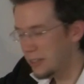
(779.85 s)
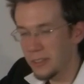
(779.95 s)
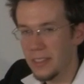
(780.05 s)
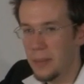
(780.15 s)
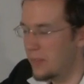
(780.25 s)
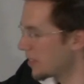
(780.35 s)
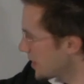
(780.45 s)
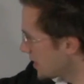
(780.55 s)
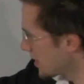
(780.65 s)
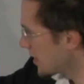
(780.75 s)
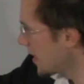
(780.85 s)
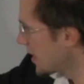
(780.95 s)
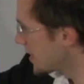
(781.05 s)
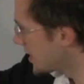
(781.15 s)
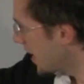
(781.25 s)
actual name of this is
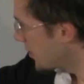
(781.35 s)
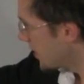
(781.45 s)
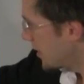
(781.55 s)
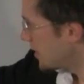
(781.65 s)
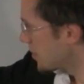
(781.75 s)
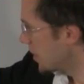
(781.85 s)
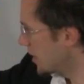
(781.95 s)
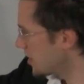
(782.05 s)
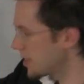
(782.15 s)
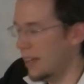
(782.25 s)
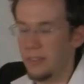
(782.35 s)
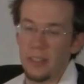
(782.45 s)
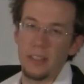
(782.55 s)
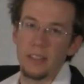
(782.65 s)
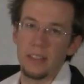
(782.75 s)
7 diminished
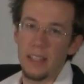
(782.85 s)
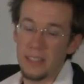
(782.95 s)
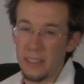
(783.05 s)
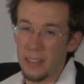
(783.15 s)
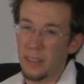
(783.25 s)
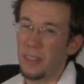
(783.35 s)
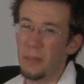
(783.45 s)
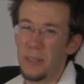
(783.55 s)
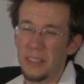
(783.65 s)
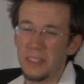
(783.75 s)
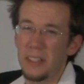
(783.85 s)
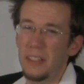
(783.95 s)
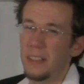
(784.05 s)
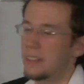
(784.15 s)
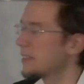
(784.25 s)
7. That's literally what it's
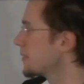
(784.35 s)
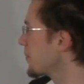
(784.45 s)
called.